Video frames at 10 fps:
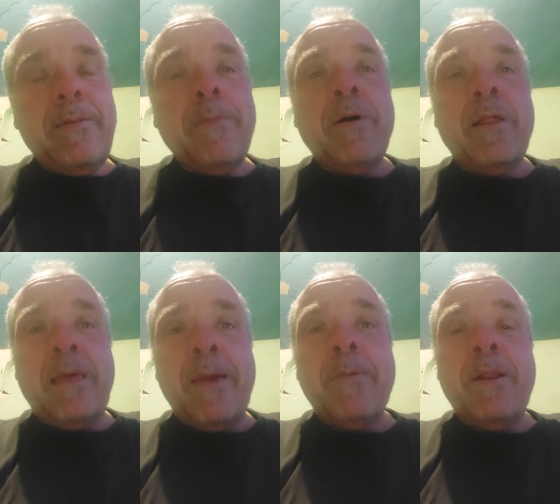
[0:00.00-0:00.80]

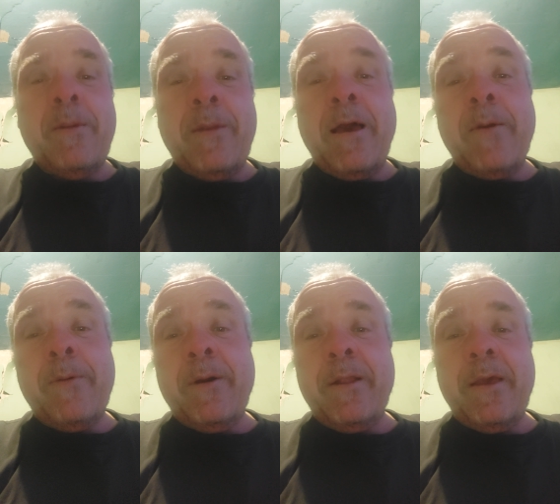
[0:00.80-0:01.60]
Believe it or not,
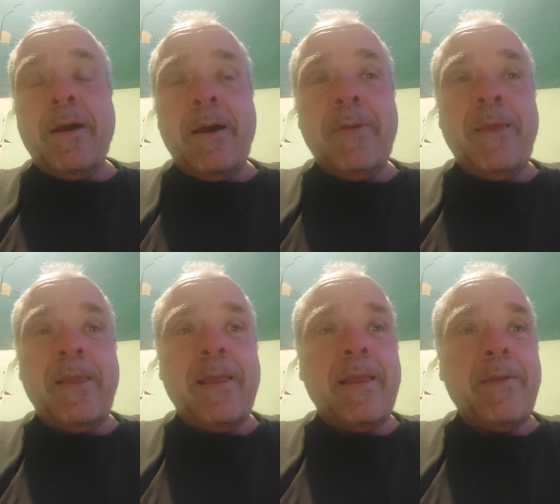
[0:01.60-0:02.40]
really there. I
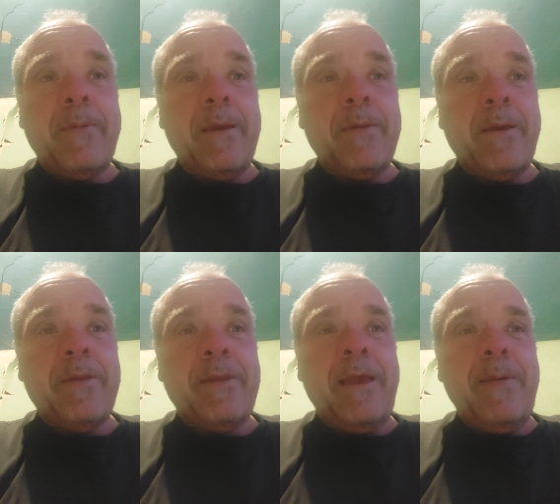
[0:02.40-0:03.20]
think that's gonna be
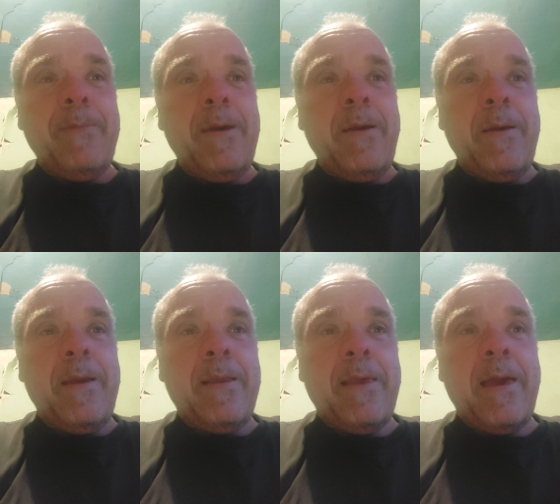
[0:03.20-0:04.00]
interesting. St.
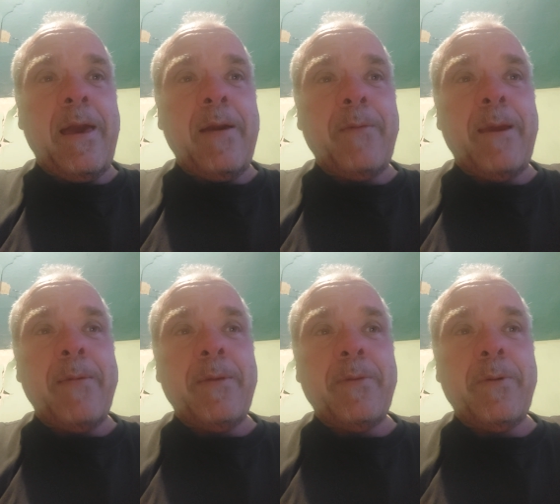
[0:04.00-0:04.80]
Mary's at
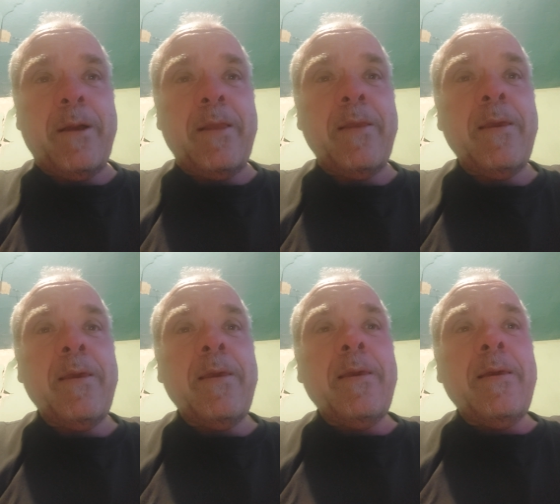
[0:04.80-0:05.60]
Ravenswood.
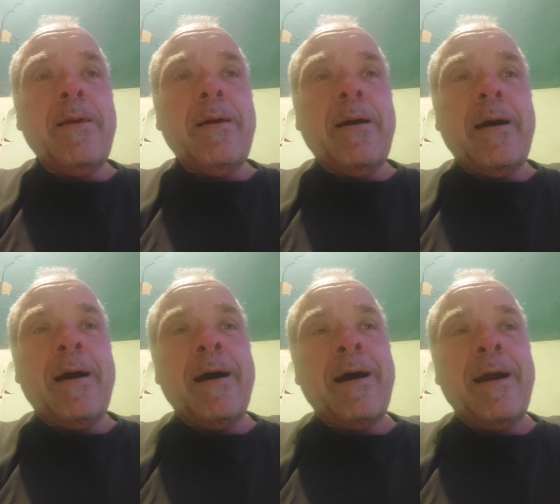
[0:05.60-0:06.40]

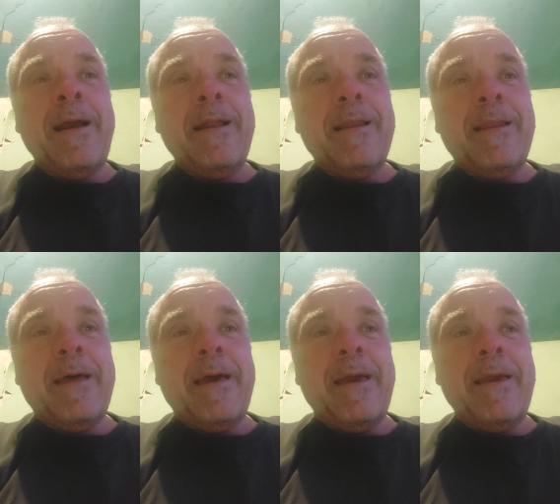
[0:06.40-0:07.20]
I
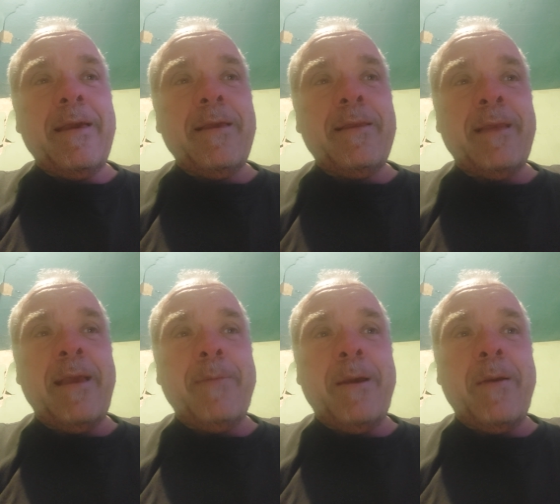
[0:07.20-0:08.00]
like
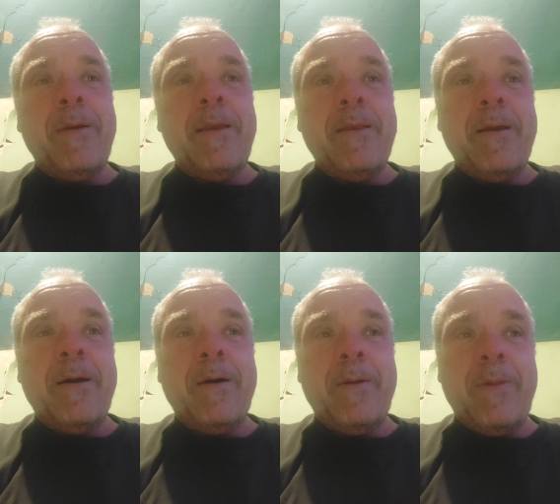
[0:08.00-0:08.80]
St. Mary's
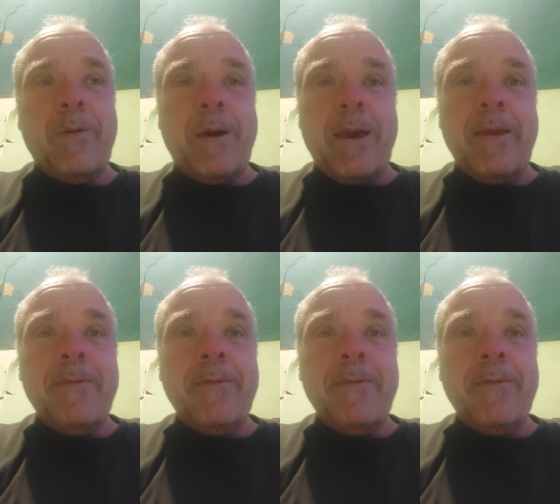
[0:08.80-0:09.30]
all the way.